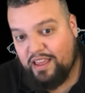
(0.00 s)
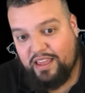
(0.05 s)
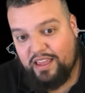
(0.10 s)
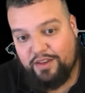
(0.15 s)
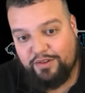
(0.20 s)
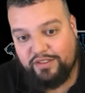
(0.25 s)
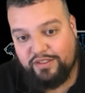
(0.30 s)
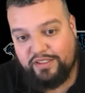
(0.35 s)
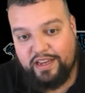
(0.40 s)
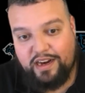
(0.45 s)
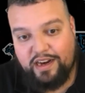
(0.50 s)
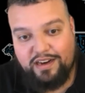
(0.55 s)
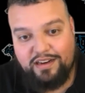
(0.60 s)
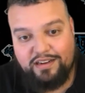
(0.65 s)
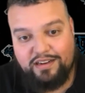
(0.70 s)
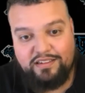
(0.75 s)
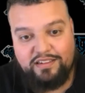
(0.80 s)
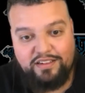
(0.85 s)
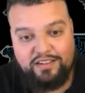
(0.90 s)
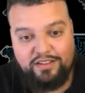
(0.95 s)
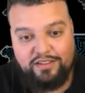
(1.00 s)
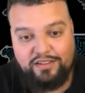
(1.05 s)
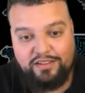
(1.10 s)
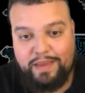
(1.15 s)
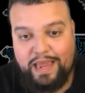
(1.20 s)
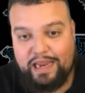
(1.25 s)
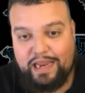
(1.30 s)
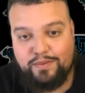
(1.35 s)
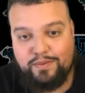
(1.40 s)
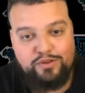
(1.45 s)
it was there, it was a
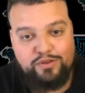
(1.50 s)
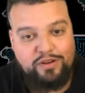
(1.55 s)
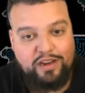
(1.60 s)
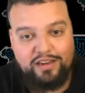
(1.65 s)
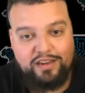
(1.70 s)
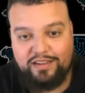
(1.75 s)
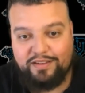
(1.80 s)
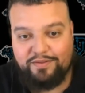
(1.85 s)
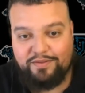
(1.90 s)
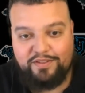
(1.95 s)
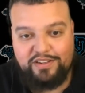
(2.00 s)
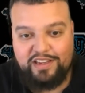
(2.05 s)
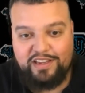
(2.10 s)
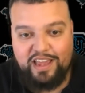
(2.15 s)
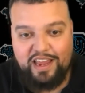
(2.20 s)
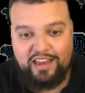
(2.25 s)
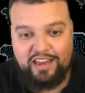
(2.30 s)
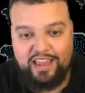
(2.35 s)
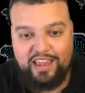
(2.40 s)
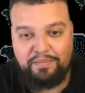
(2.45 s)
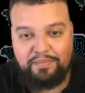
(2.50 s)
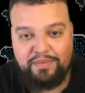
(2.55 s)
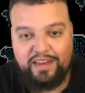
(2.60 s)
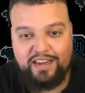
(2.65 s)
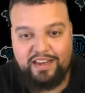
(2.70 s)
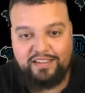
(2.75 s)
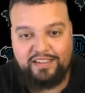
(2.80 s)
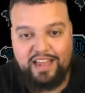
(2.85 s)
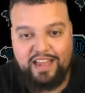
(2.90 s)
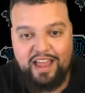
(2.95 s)
backup truck, and we just kind of kept it
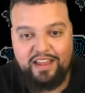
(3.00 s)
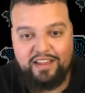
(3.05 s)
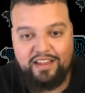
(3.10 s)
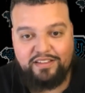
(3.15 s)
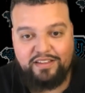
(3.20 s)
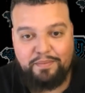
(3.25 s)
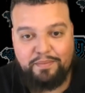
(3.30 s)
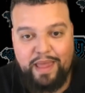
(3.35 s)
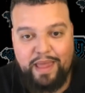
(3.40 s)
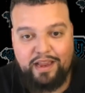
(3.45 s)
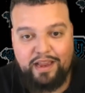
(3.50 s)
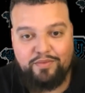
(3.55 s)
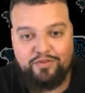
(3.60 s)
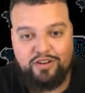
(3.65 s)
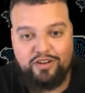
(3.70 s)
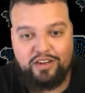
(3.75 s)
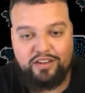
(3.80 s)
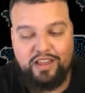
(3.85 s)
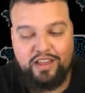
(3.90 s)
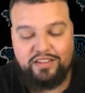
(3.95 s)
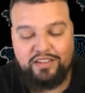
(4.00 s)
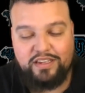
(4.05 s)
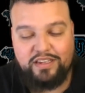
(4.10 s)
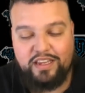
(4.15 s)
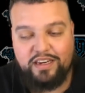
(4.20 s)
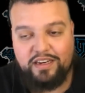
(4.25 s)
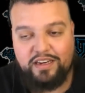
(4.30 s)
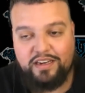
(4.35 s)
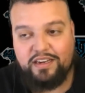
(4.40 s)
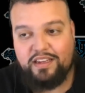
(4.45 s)
as a backup truck as
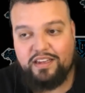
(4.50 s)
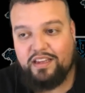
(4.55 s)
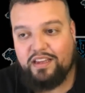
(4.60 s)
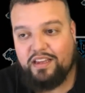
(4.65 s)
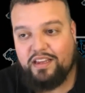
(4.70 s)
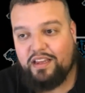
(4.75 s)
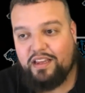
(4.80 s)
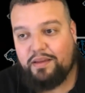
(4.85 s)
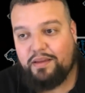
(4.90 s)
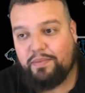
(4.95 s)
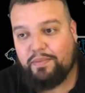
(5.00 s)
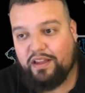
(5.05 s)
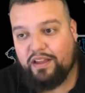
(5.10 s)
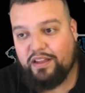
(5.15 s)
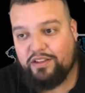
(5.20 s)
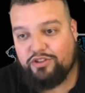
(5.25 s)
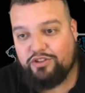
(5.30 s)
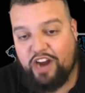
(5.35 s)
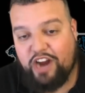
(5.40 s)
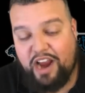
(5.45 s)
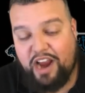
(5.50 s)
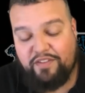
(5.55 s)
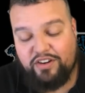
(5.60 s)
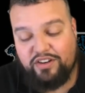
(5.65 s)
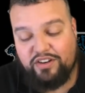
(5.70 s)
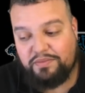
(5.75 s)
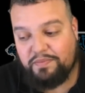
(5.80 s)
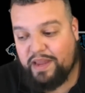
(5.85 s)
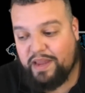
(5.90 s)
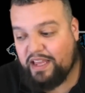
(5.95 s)
needed. But
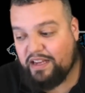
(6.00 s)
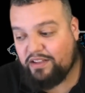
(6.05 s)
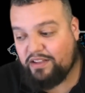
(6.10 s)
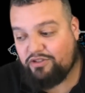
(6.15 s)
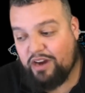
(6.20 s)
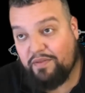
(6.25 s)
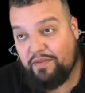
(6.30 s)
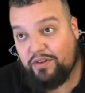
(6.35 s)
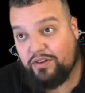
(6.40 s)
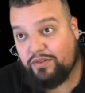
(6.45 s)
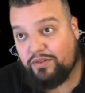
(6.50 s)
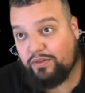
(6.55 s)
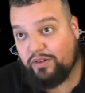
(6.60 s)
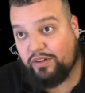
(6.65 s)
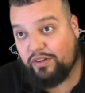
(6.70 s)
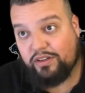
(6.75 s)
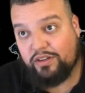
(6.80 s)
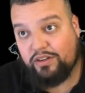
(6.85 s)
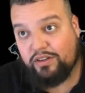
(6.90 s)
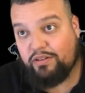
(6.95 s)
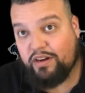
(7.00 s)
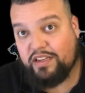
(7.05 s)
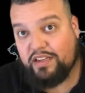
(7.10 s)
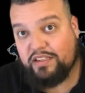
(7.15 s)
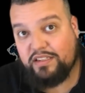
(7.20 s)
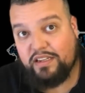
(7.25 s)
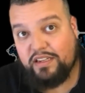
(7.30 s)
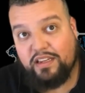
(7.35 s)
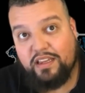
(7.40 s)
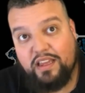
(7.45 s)
drivers, man, drivers were
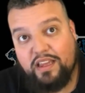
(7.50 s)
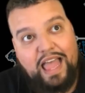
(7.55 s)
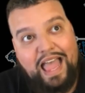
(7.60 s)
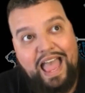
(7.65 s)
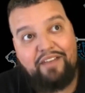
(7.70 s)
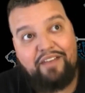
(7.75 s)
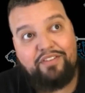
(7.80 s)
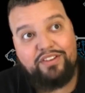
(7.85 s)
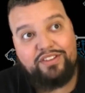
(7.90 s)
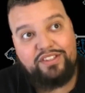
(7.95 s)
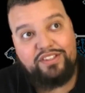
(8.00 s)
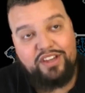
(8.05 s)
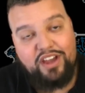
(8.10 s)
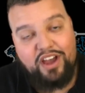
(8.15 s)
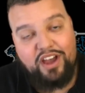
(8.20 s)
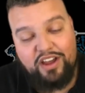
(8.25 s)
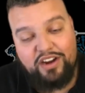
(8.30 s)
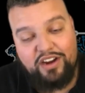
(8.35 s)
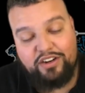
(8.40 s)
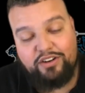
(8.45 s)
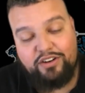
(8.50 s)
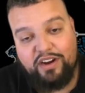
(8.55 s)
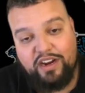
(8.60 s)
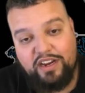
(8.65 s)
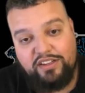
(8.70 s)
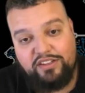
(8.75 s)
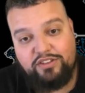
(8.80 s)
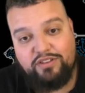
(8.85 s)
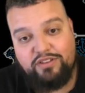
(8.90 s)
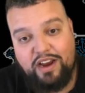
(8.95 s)
crazy. I have a ton of
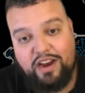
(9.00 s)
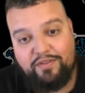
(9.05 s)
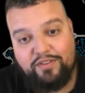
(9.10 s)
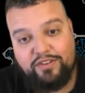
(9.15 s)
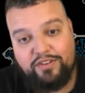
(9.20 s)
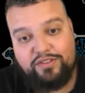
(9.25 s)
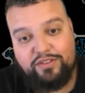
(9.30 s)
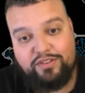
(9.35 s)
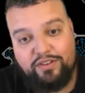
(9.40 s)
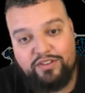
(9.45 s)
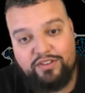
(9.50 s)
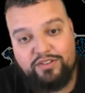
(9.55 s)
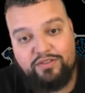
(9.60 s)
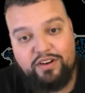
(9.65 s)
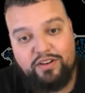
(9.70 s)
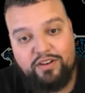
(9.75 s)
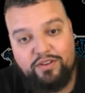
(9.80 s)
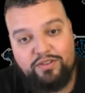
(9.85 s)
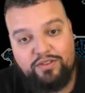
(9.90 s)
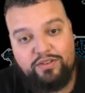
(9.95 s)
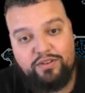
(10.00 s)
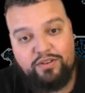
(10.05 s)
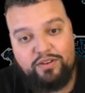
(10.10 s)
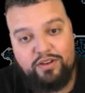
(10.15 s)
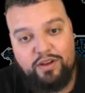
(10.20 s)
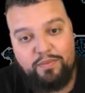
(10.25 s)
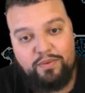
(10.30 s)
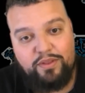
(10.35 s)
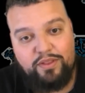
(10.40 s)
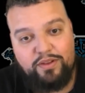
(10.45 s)
crazy driver stories. You want to go through a
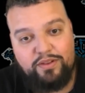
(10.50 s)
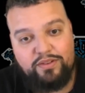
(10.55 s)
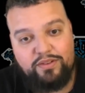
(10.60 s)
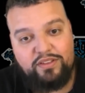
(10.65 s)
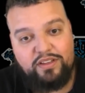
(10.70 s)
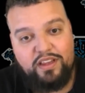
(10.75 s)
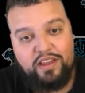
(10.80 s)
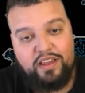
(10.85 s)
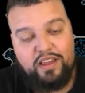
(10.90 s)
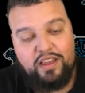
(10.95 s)
couple of those?